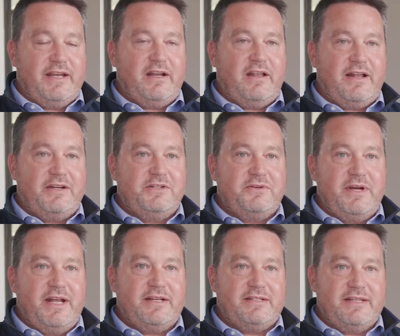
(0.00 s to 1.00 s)
get a lot of
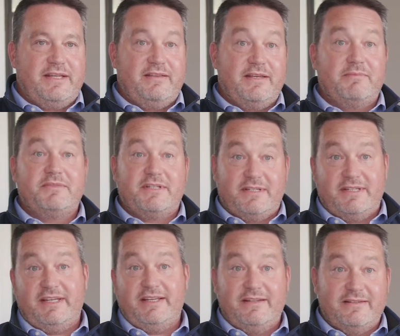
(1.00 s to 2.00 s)
joy out of seeing them
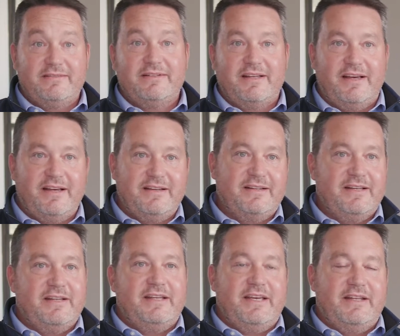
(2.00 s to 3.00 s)
succeed uh,
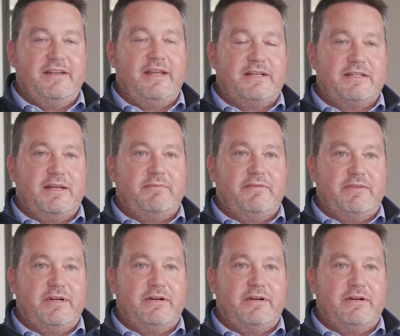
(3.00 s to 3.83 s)
in the next step of their